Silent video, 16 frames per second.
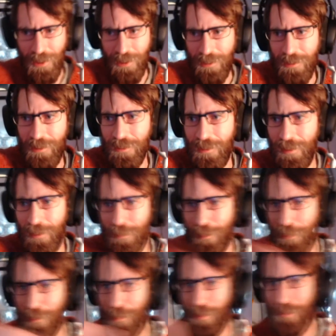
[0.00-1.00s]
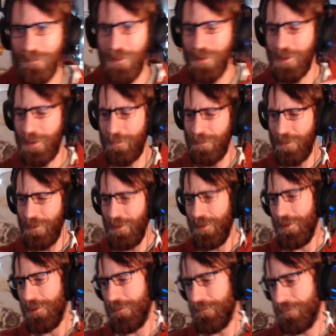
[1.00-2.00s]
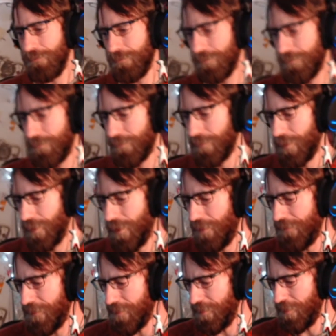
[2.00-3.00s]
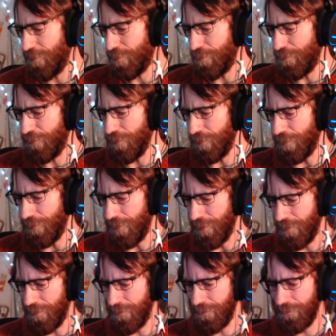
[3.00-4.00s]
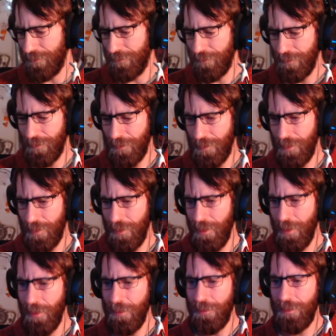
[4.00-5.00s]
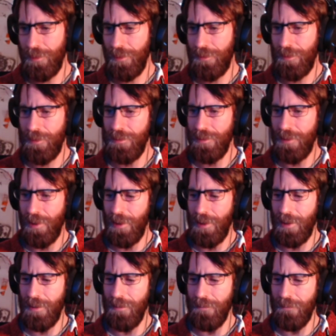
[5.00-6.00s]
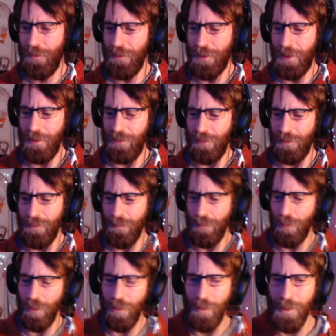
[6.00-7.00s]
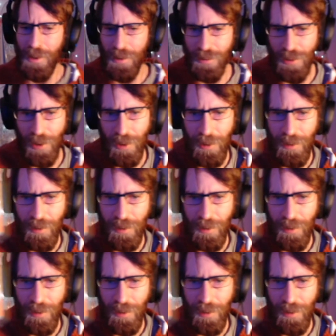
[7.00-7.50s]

because I'm supposed to be playing video games. I think I've heard this one before. So this is a Vocation Brewery Dirty